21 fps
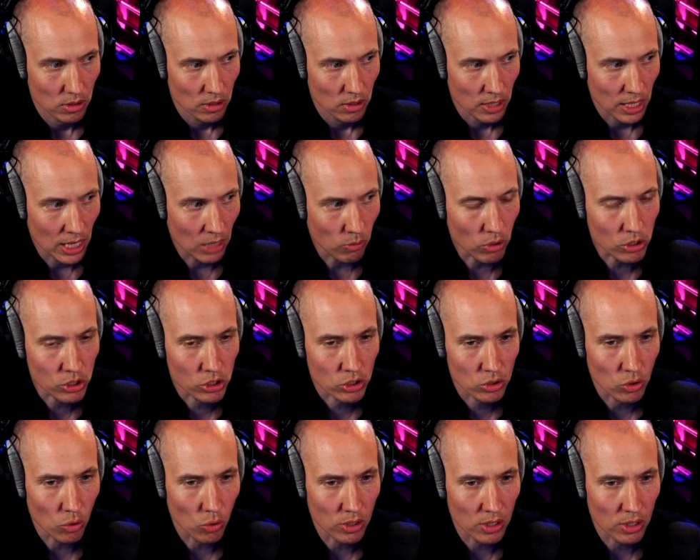I always
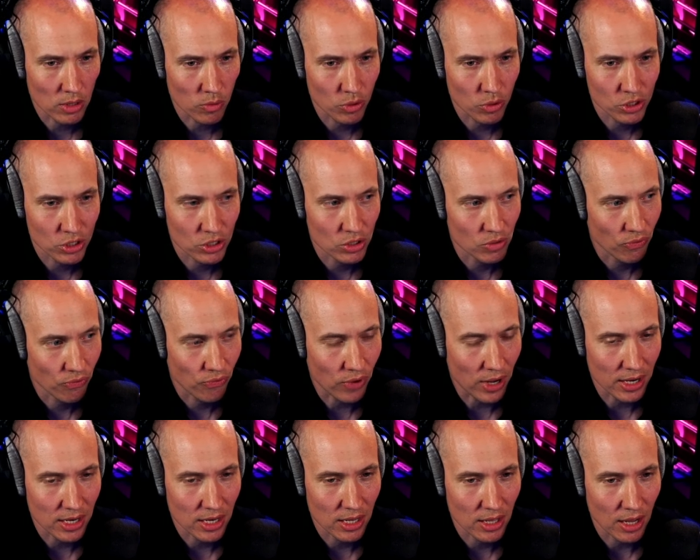thought it was
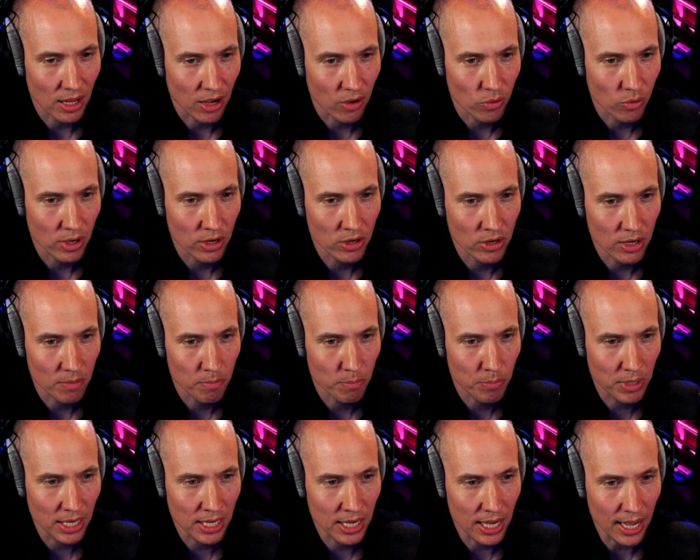funny how a
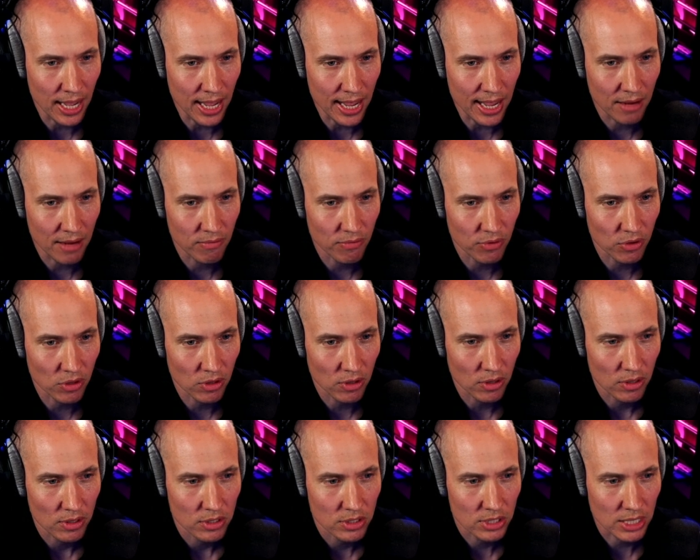big anvil
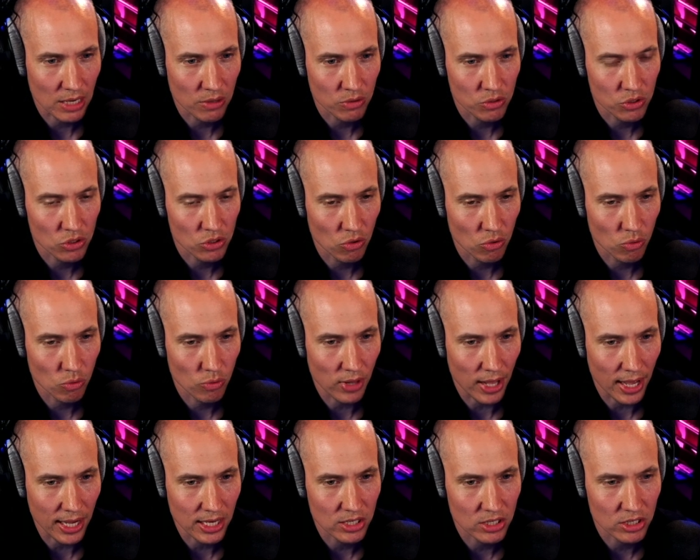sounds so
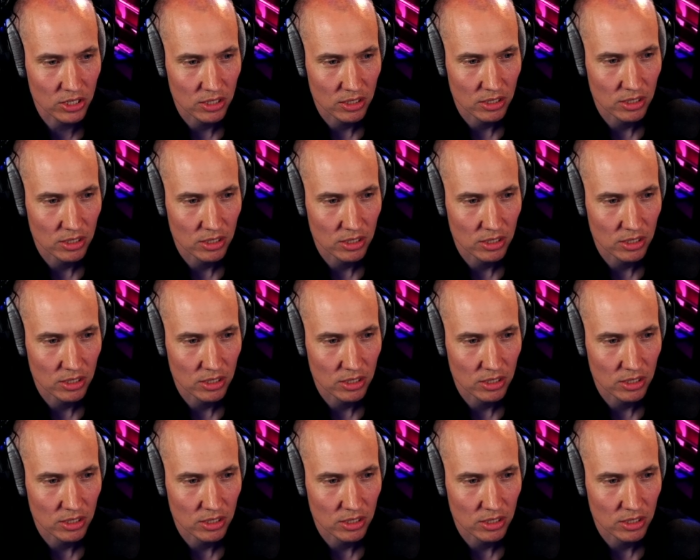light.